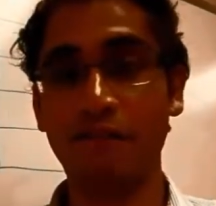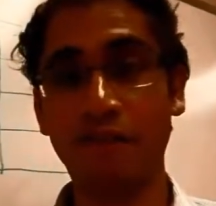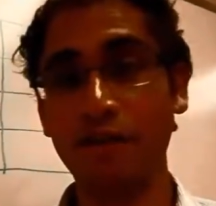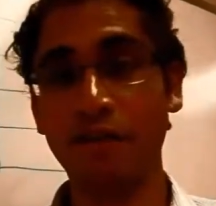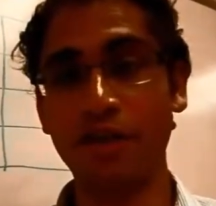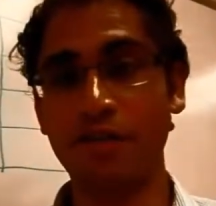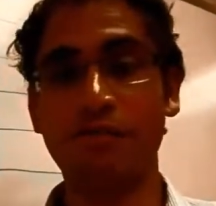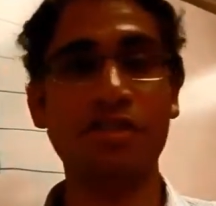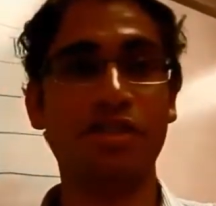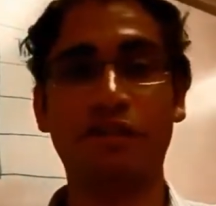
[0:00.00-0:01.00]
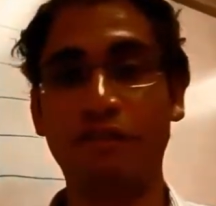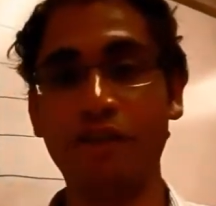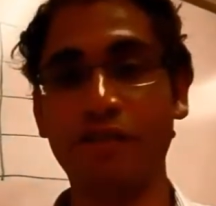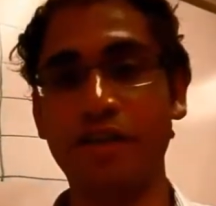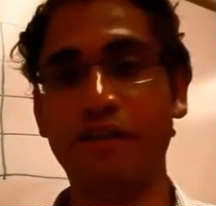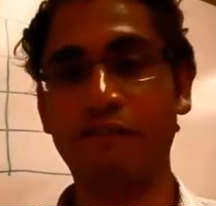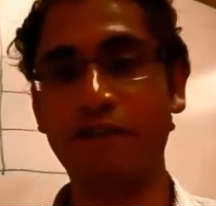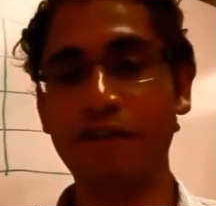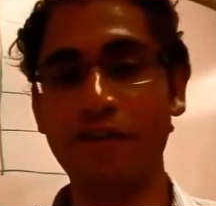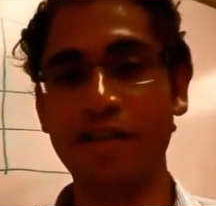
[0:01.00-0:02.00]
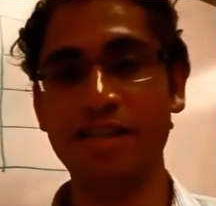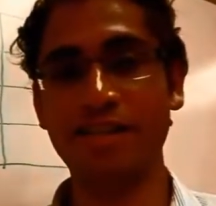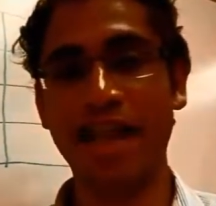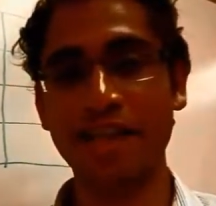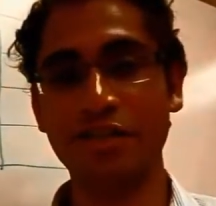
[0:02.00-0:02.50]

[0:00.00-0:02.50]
a forward. What's a forward? A forward is